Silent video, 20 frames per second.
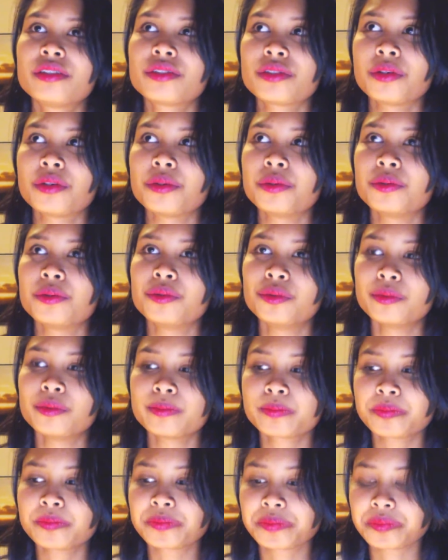So
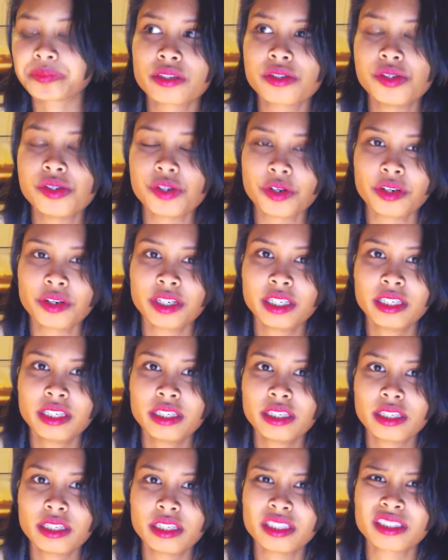this
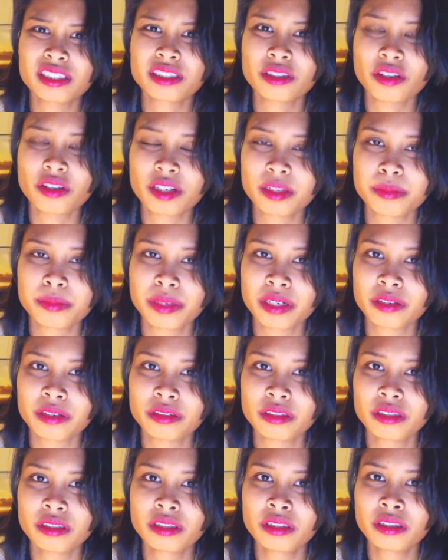journey is not
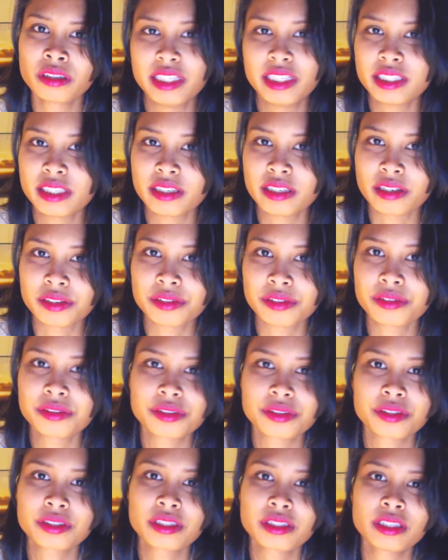about pleasing
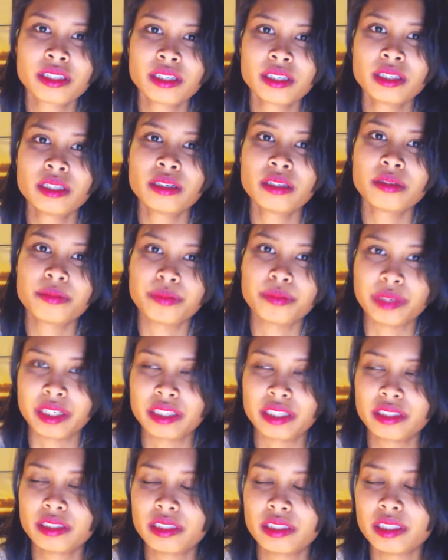others,
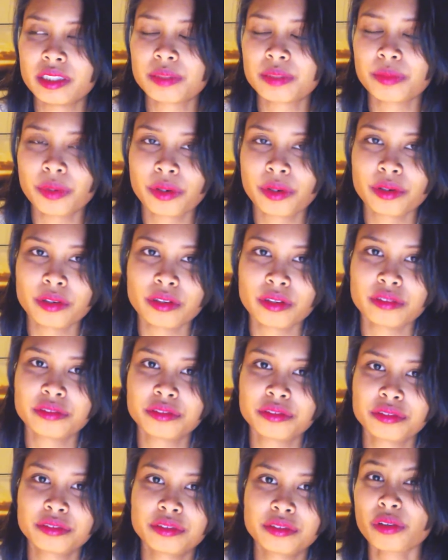but it's more
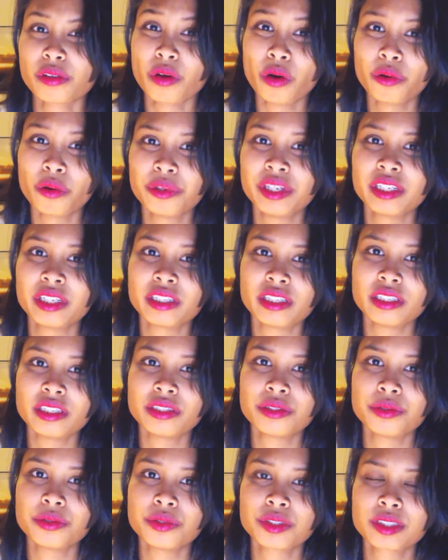of growing
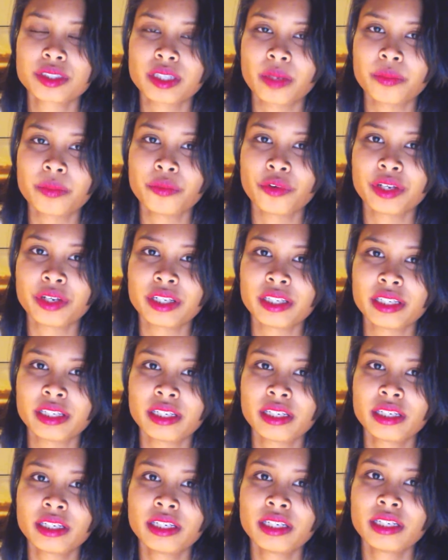into
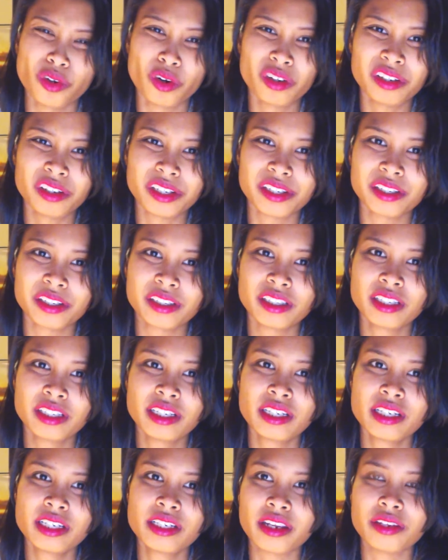someone stronger
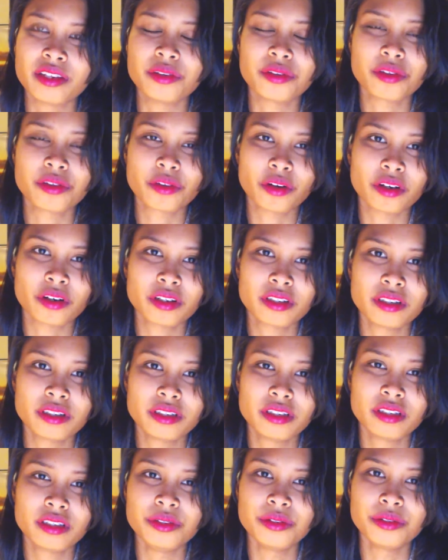than you thought
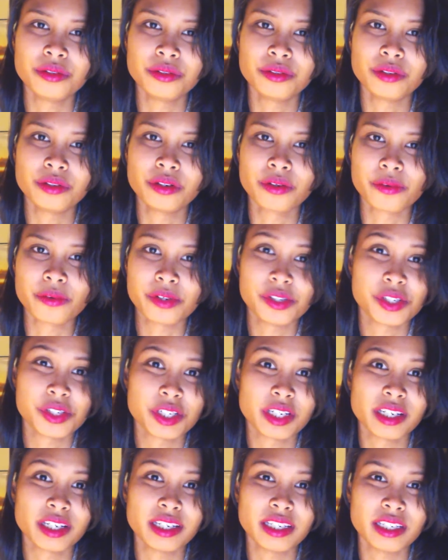you
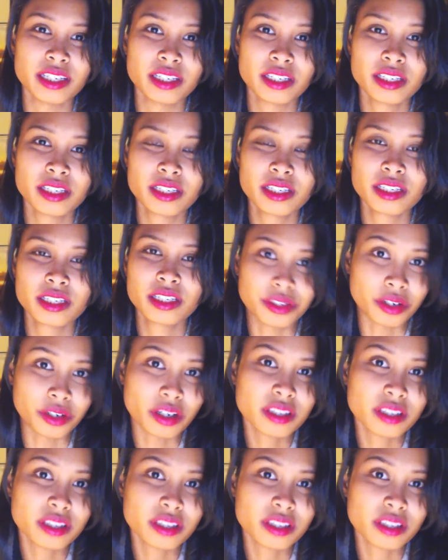originally are